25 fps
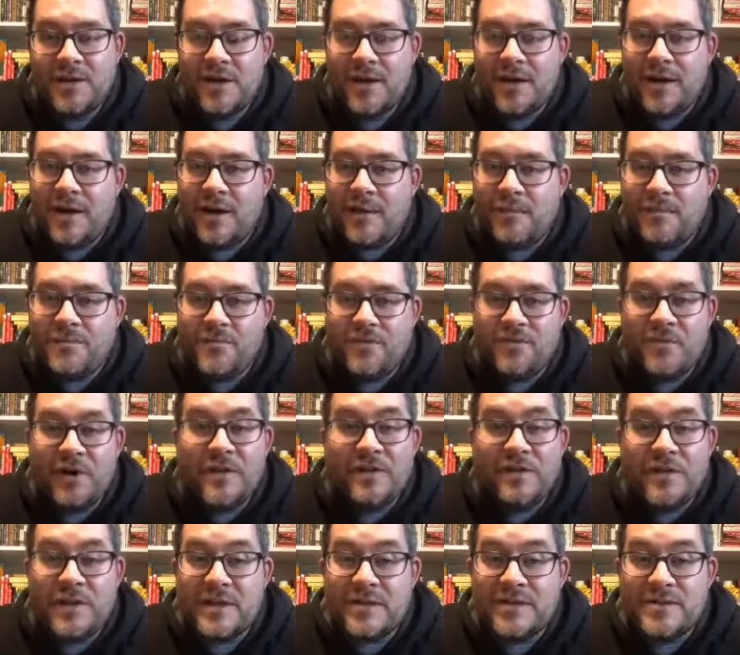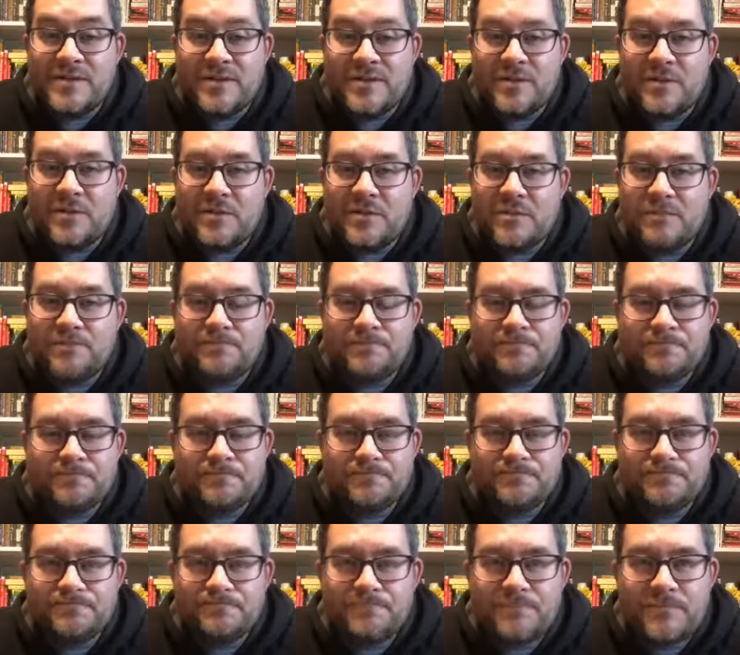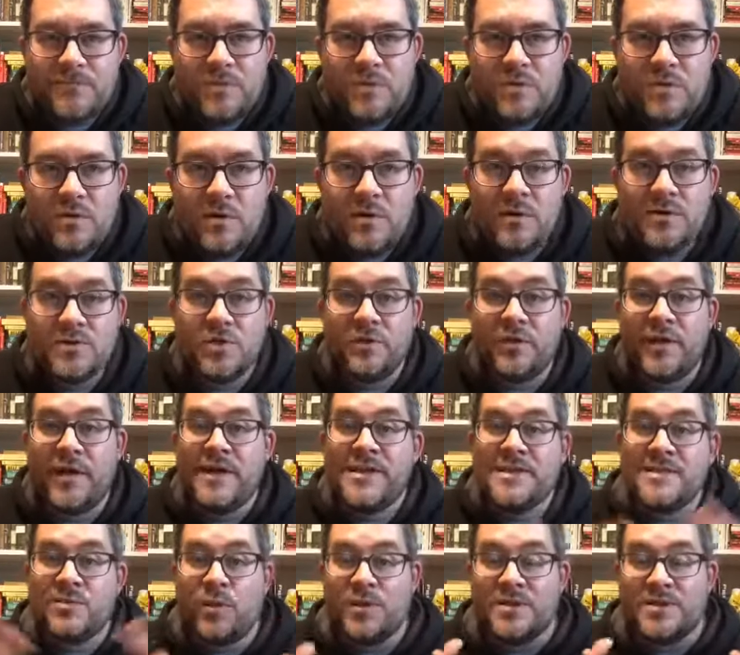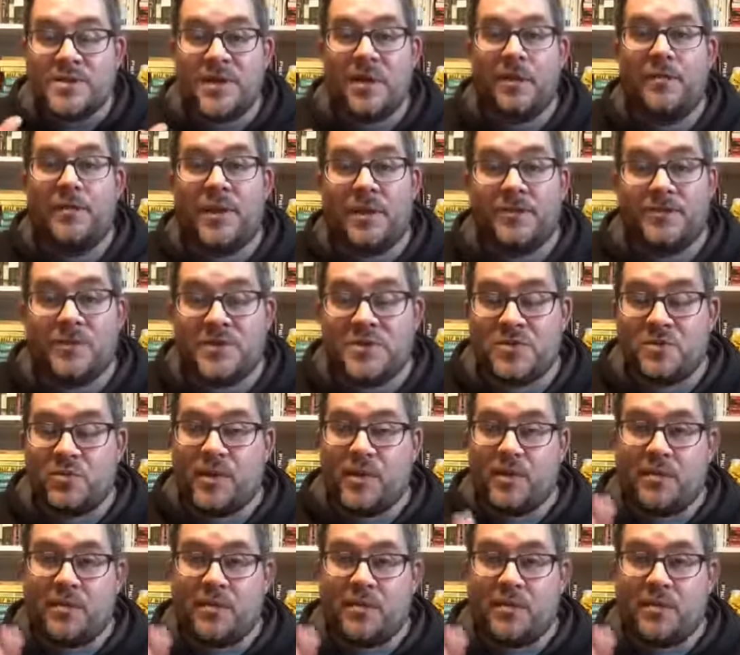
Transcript: Fun things to do. So that's what's coming up this week.